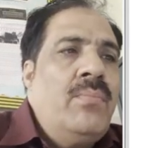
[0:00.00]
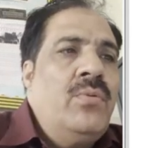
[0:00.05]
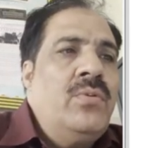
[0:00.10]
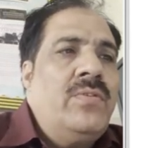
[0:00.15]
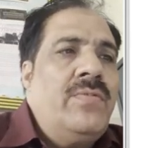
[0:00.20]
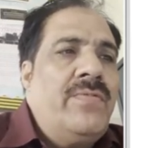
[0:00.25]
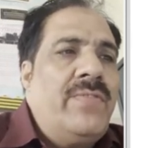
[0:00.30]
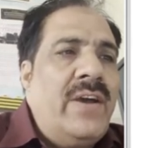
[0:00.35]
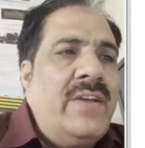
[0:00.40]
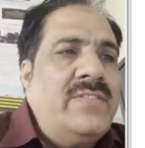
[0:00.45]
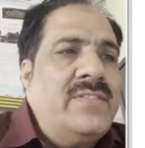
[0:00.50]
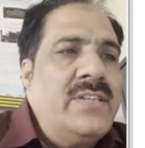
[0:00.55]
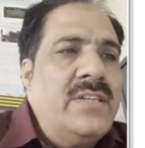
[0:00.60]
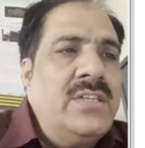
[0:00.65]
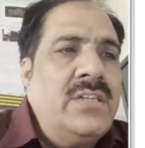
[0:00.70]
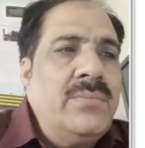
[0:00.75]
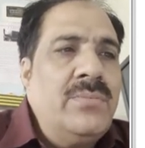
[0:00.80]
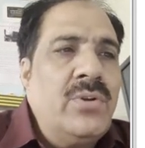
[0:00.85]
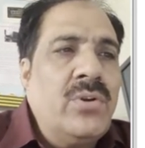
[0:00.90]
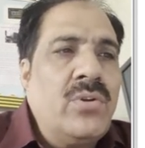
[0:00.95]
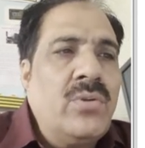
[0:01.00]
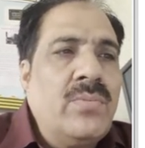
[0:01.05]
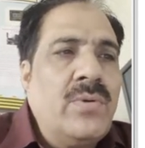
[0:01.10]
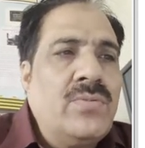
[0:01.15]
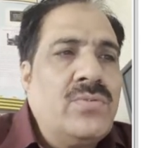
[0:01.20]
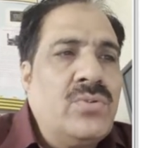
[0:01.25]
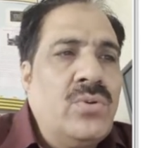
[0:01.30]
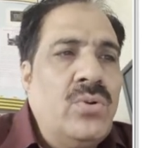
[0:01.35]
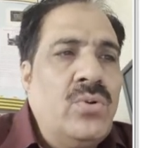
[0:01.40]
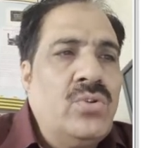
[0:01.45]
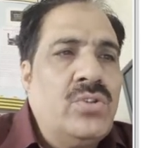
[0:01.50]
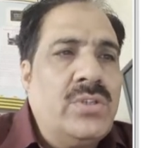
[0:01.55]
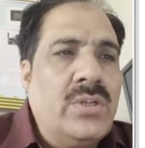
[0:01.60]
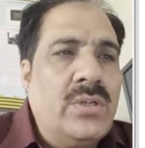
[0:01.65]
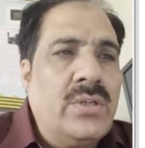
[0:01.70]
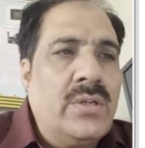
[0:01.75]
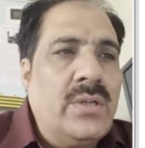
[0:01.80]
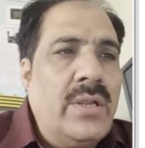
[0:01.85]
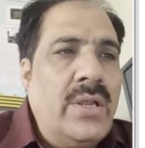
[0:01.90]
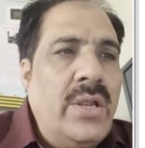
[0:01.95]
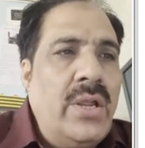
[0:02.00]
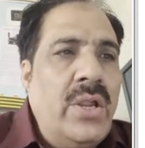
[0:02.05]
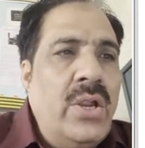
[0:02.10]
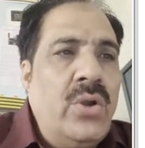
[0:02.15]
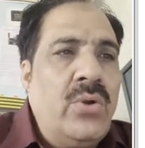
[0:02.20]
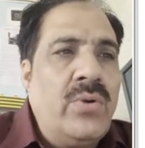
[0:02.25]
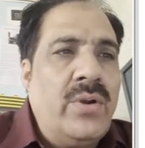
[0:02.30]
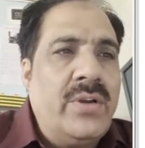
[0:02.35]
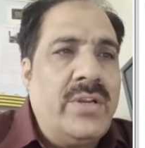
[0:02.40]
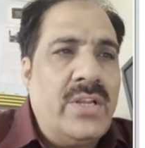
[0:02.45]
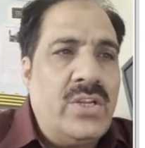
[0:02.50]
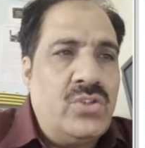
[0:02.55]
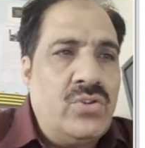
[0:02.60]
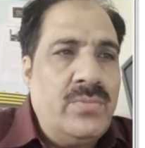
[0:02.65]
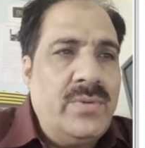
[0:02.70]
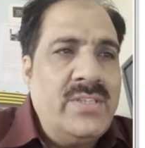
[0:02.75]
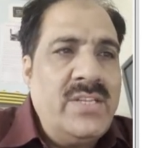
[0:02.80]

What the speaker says: Put 5 centimeter cube of solution into a test tube.